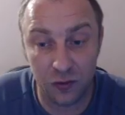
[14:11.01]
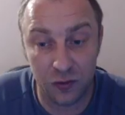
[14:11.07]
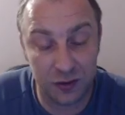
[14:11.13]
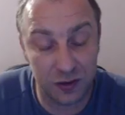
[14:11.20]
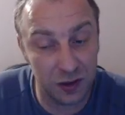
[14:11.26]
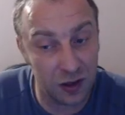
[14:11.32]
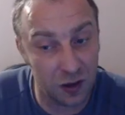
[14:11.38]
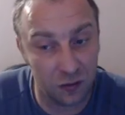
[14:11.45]
You
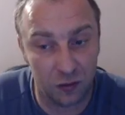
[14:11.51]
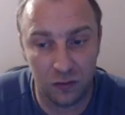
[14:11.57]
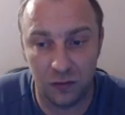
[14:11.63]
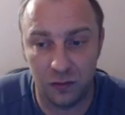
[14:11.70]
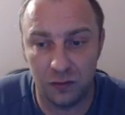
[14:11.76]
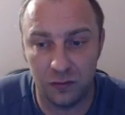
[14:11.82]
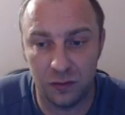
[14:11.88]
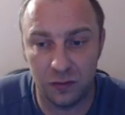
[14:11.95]
see how
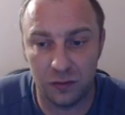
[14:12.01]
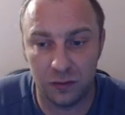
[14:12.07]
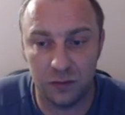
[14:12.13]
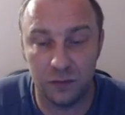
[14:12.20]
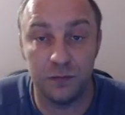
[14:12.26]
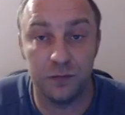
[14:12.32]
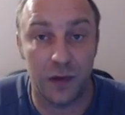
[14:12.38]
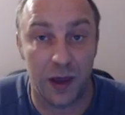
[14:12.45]

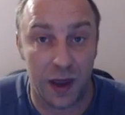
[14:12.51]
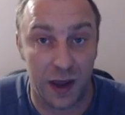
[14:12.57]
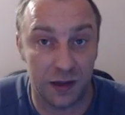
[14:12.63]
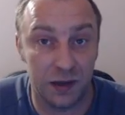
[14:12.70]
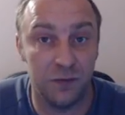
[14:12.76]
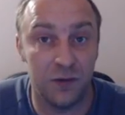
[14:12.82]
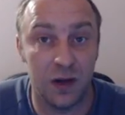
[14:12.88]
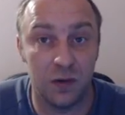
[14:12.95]
uh,
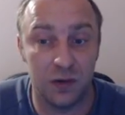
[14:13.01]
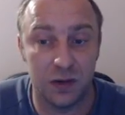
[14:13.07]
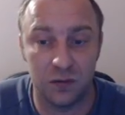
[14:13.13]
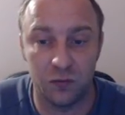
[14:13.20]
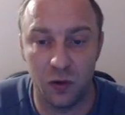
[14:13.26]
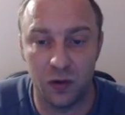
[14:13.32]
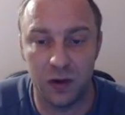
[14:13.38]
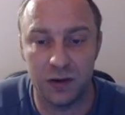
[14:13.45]
active now this
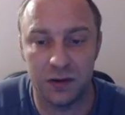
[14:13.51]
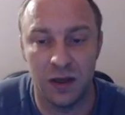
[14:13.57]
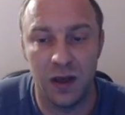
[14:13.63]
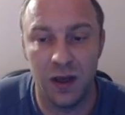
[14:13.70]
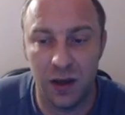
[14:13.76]
rook is.